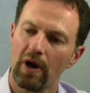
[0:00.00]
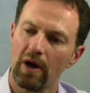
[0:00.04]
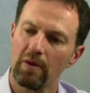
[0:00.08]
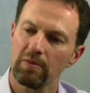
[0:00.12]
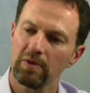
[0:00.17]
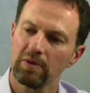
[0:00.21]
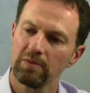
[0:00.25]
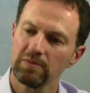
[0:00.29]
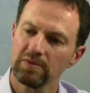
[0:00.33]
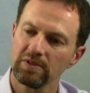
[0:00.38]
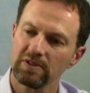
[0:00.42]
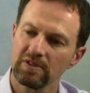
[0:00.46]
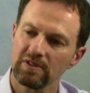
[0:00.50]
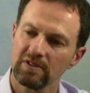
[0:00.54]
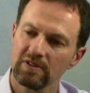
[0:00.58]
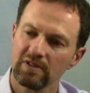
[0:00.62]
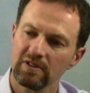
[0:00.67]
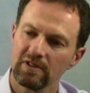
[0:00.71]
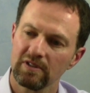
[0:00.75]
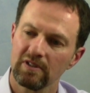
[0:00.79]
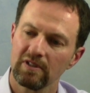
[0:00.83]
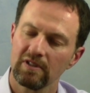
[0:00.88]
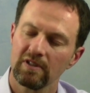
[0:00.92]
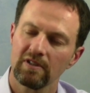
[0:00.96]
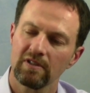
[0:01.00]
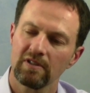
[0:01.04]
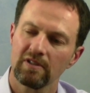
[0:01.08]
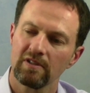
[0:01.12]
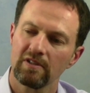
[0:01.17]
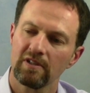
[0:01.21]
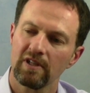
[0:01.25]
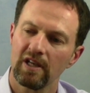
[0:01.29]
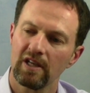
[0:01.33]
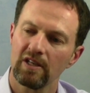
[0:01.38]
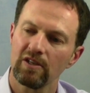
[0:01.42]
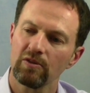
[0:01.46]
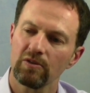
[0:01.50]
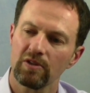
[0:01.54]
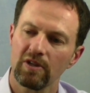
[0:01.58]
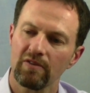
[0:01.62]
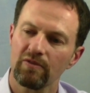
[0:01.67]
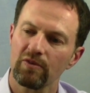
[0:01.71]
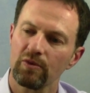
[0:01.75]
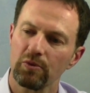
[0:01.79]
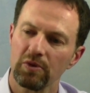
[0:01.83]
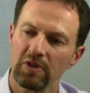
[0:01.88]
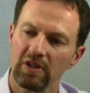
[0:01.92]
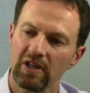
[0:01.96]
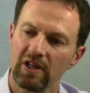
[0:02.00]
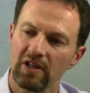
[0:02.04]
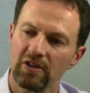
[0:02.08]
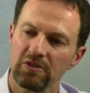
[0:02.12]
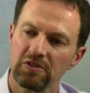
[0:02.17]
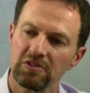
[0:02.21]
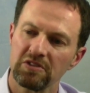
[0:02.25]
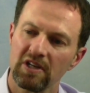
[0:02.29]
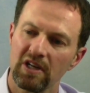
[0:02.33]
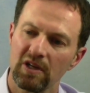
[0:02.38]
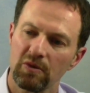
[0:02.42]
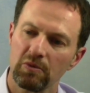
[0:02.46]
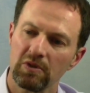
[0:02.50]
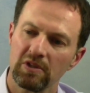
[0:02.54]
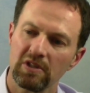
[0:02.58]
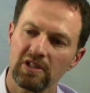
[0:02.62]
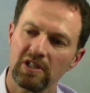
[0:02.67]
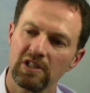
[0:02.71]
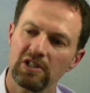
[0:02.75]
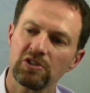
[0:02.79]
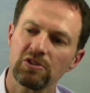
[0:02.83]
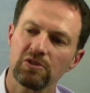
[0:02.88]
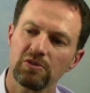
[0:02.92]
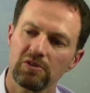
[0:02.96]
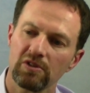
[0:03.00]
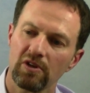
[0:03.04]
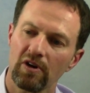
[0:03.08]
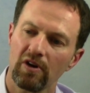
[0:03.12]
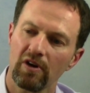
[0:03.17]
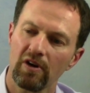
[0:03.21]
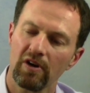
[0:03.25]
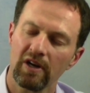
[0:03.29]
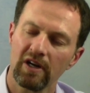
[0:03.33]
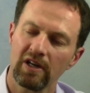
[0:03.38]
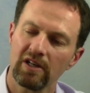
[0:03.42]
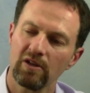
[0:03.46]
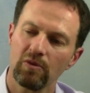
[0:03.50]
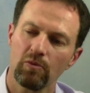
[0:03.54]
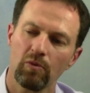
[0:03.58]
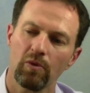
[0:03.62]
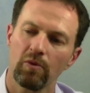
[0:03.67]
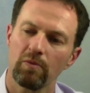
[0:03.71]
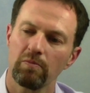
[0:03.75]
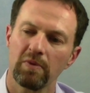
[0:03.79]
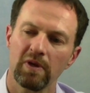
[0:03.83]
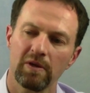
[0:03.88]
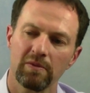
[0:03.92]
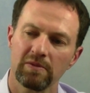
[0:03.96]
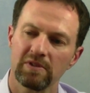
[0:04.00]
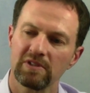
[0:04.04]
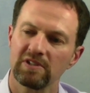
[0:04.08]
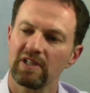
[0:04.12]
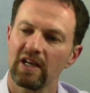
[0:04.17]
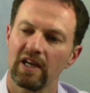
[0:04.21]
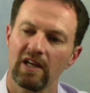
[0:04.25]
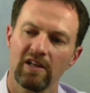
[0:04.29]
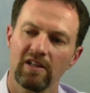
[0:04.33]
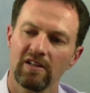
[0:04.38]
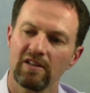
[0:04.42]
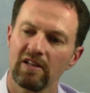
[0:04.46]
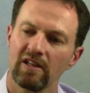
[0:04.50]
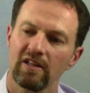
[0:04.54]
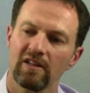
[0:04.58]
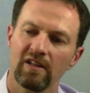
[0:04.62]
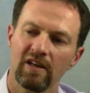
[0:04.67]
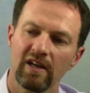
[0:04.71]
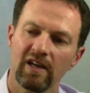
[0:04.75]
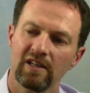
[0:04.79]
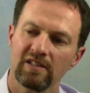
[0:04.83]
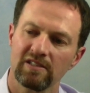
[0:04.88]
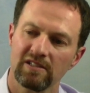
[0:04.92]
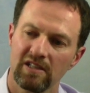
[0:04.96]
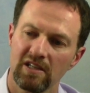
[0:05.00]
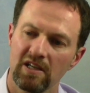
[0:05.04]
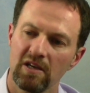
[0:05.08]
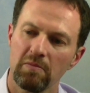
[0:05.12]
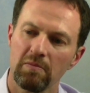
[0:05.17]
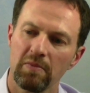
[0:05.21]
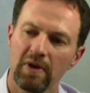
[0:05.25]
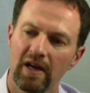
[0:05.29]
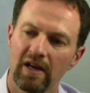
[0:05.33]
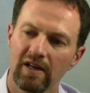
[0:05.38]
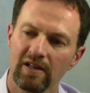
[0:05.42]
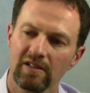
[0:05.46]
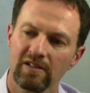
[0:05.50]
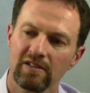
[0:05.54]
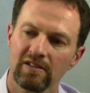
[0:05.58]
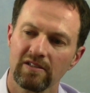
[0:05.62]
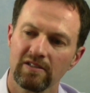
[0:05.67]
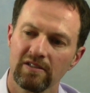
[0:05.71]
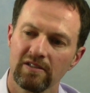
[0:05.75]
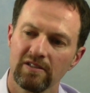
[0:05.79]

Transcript: problems, then you'll never really understand what the issues are, and you won't be able to say anything that has any impact.